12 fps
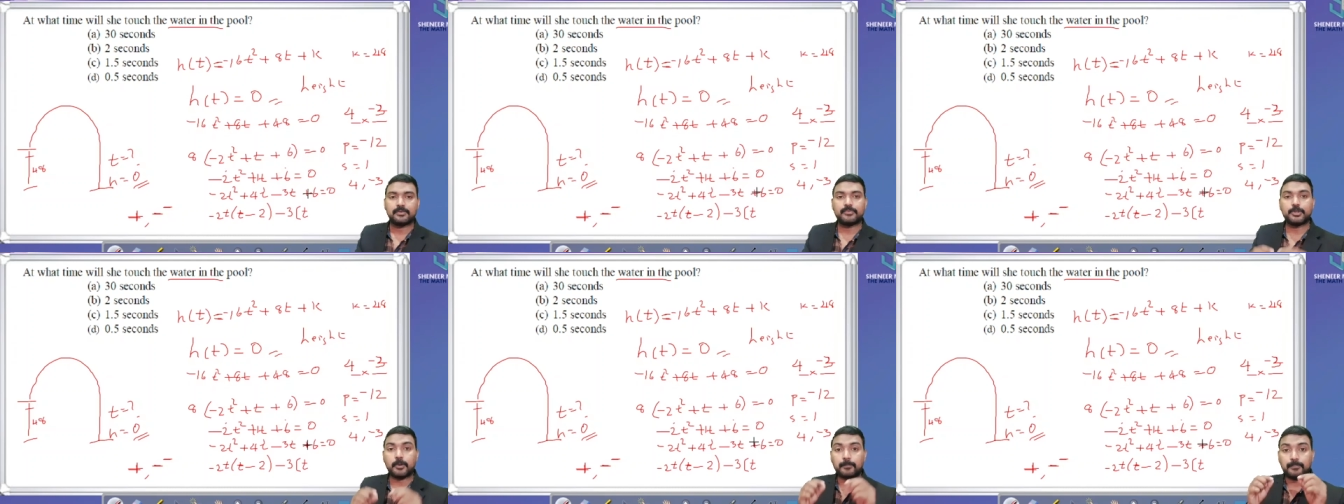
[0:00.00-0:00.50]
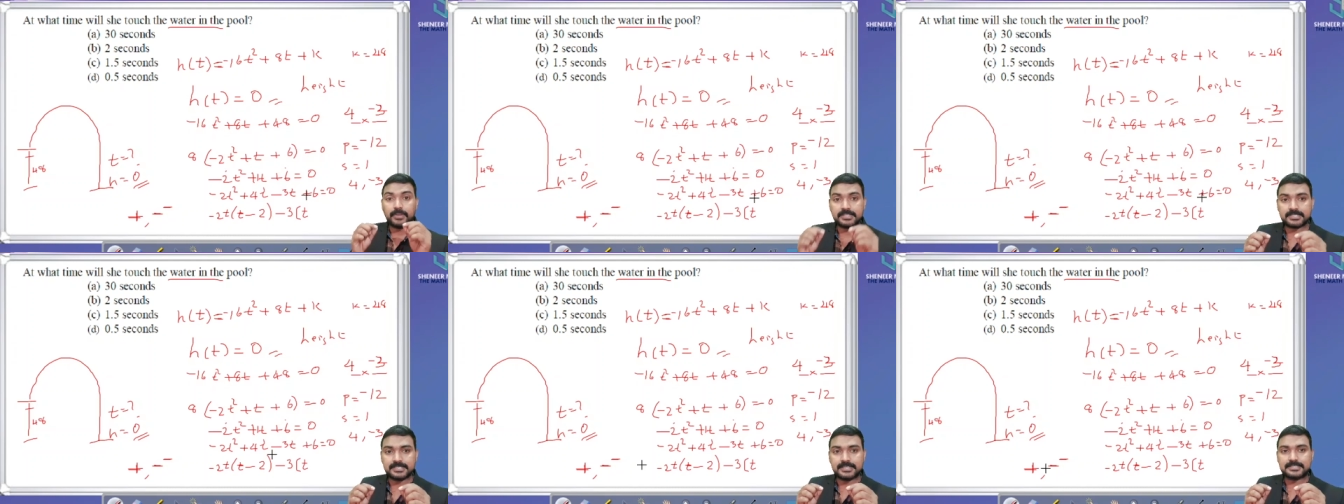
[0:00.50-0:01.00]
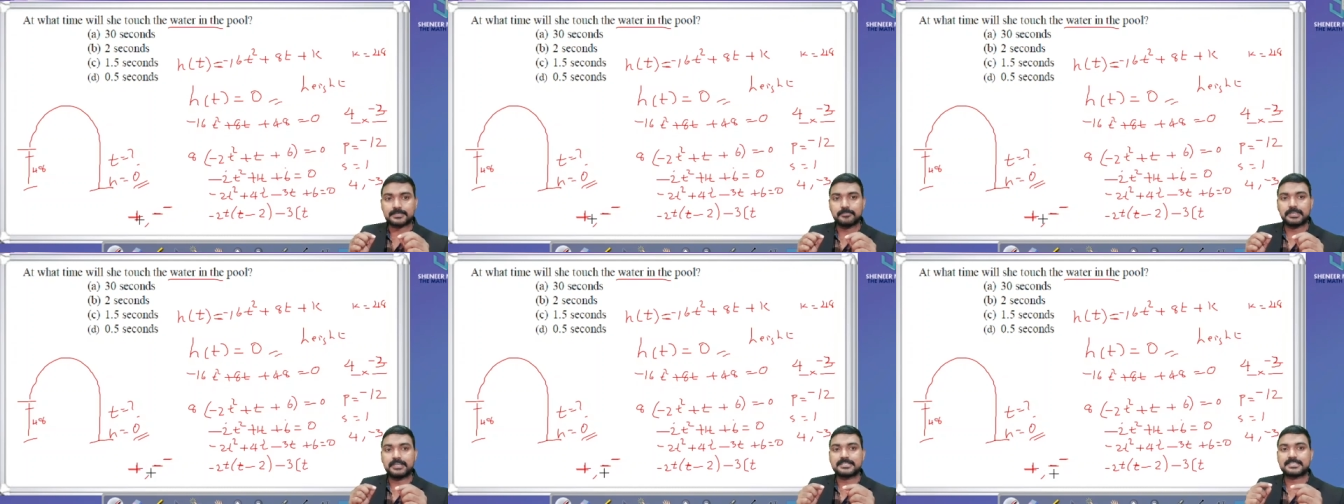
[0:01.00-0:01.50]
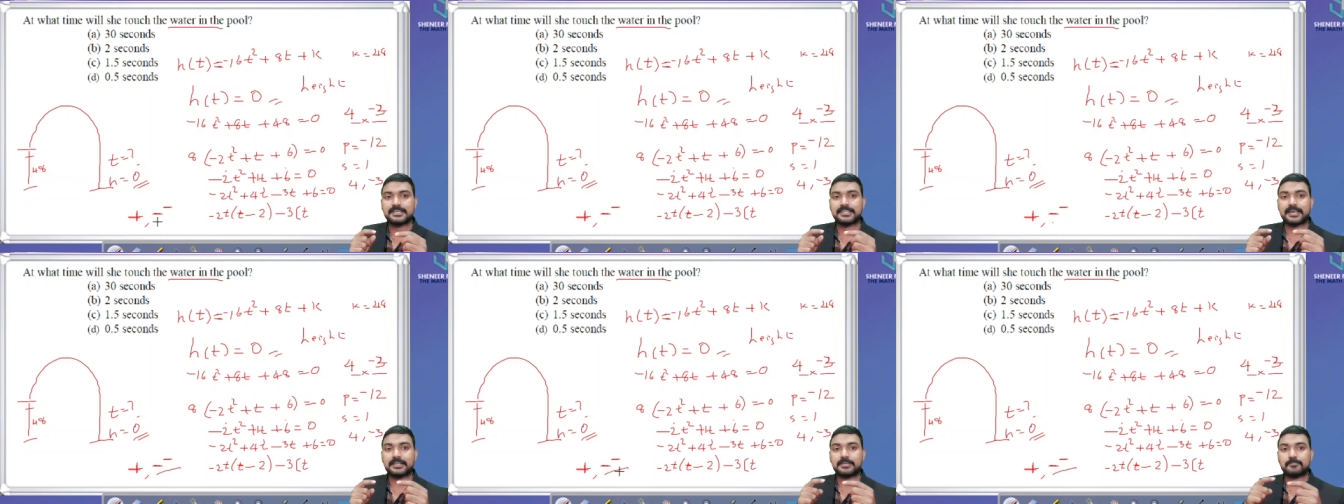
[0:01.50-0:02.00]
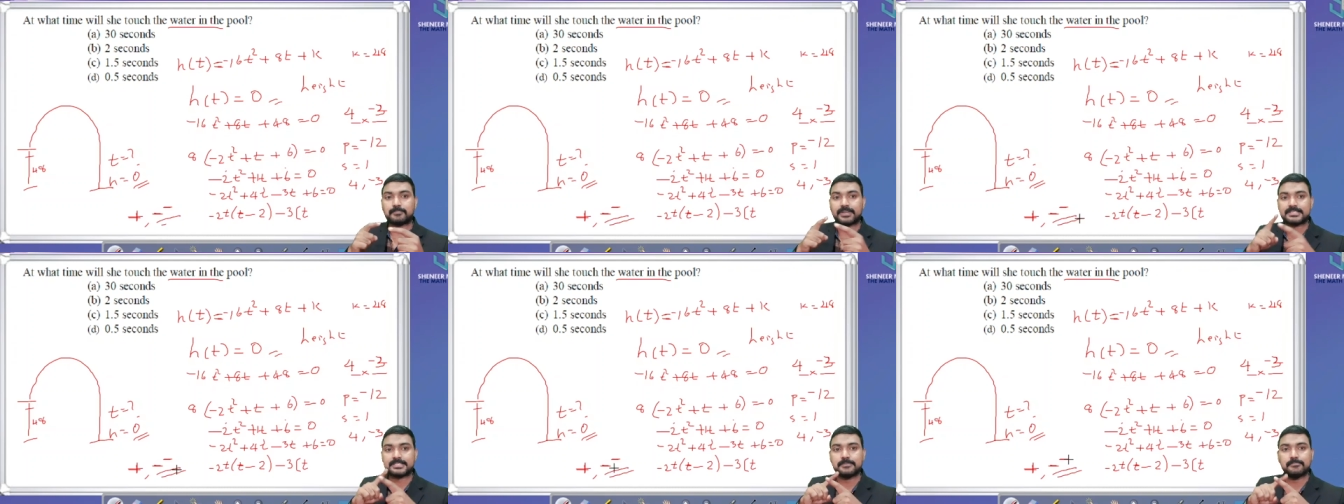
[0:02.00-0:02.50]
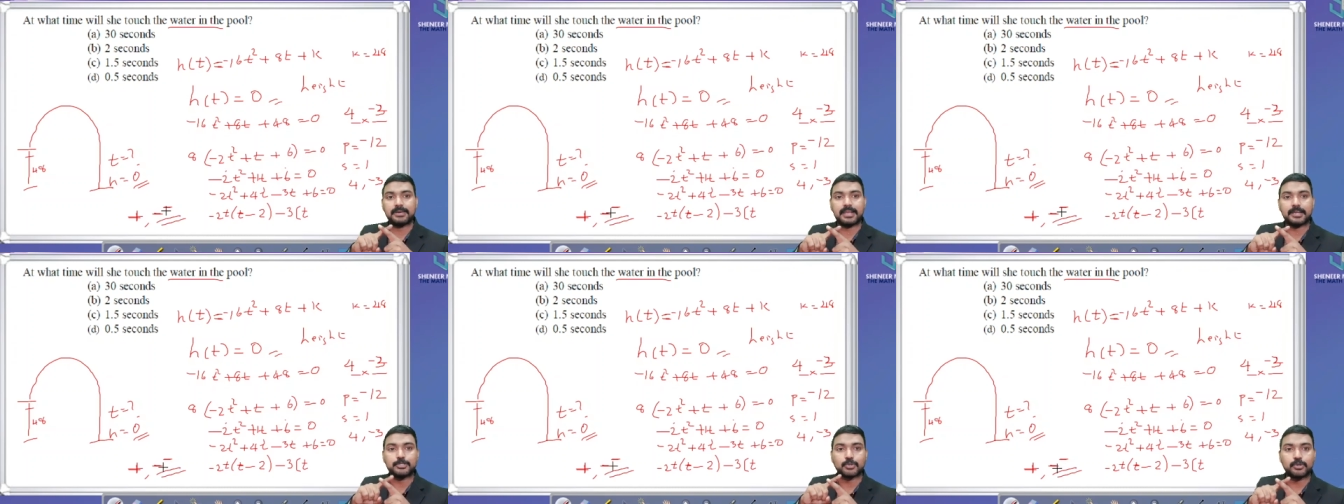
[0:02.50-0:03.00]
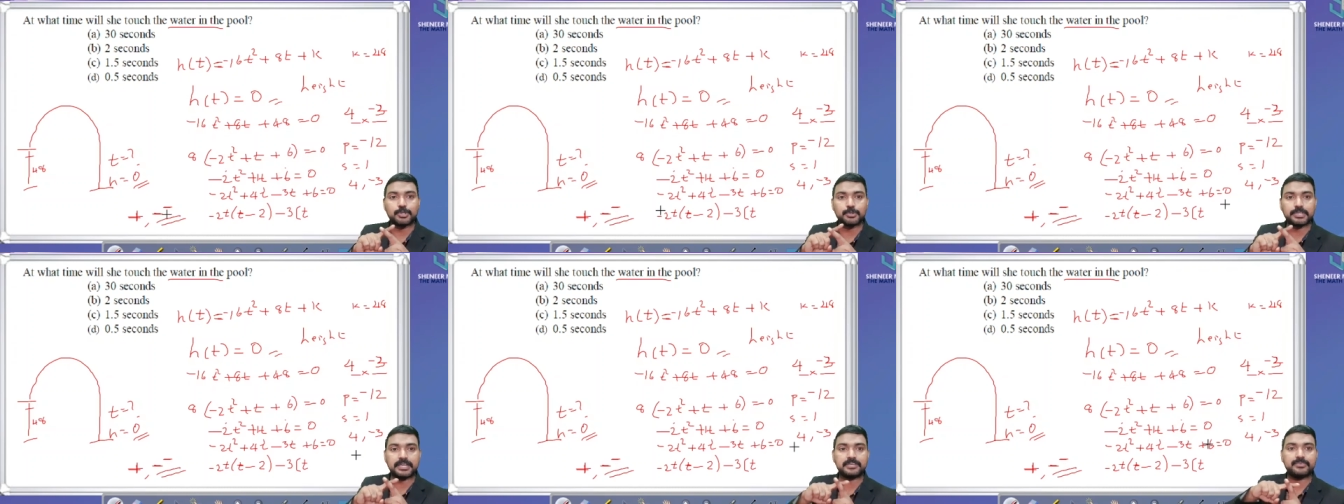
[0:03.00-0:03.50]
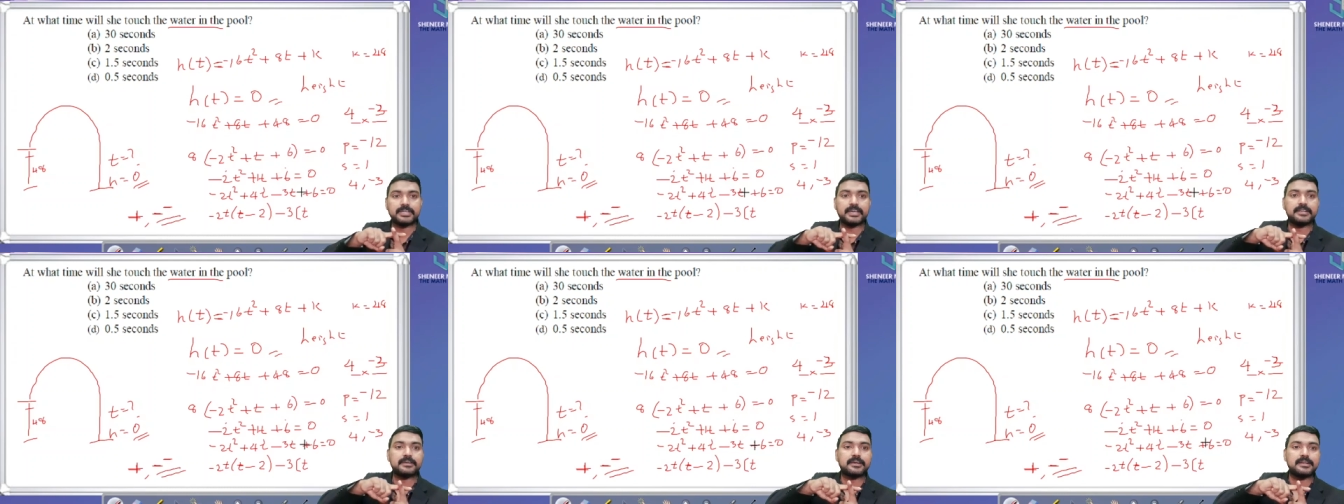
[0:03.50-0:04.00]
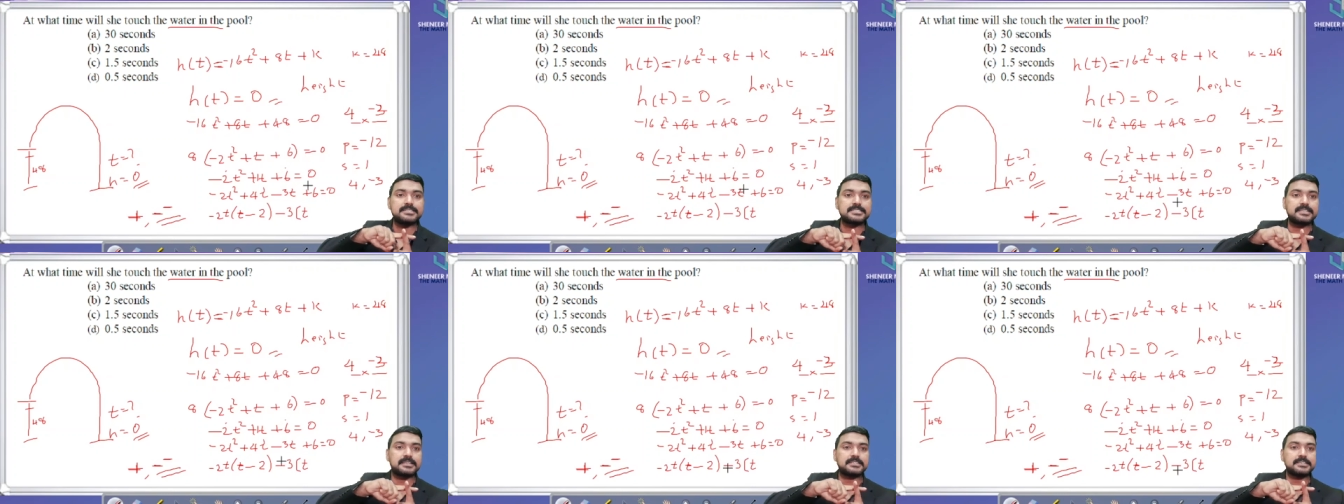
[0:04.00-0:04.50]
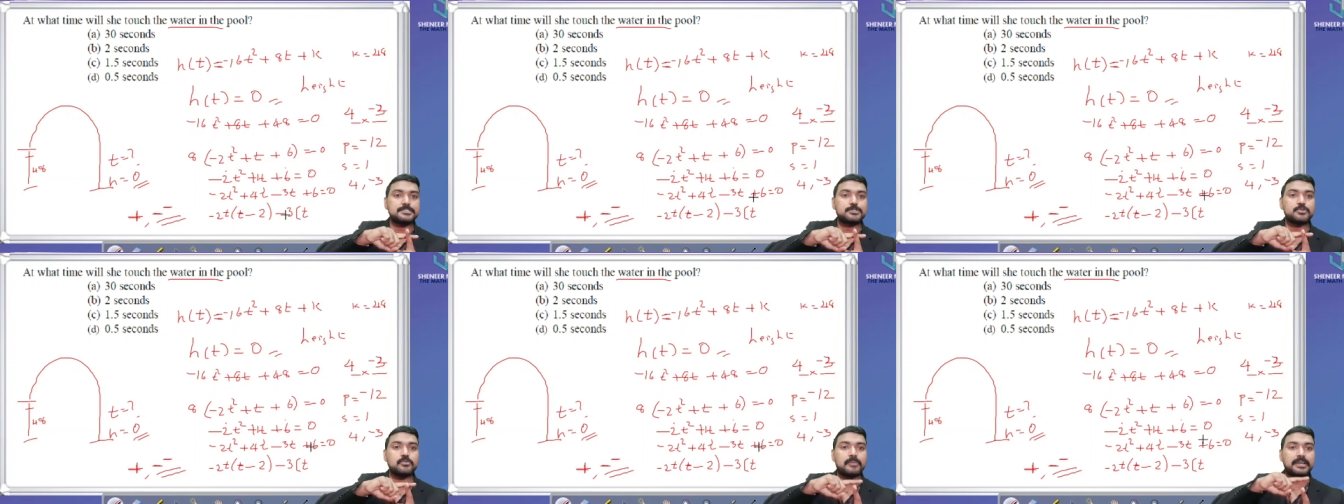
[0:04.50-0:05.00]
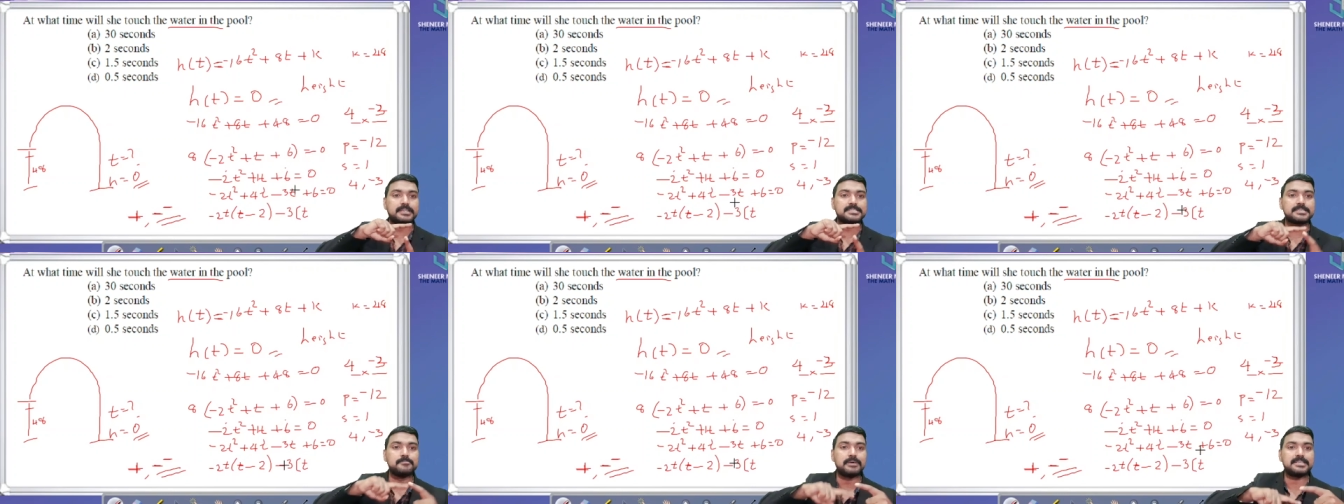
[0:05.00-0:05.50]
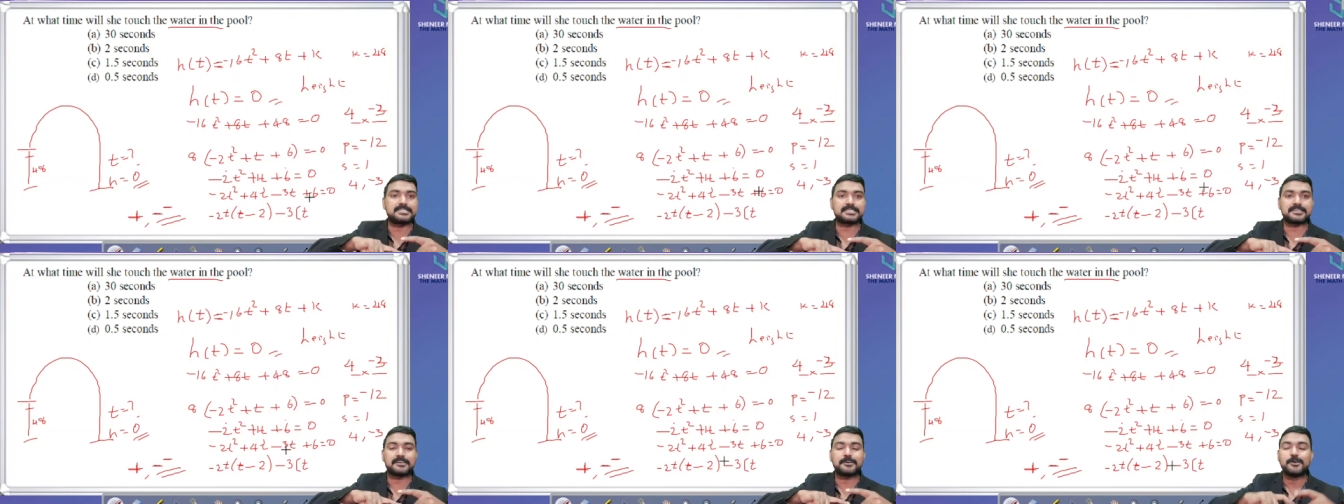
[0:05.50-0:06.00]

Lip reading: We know plus 6 means that plus symbol, I told you that we can consider it as two minus symbols.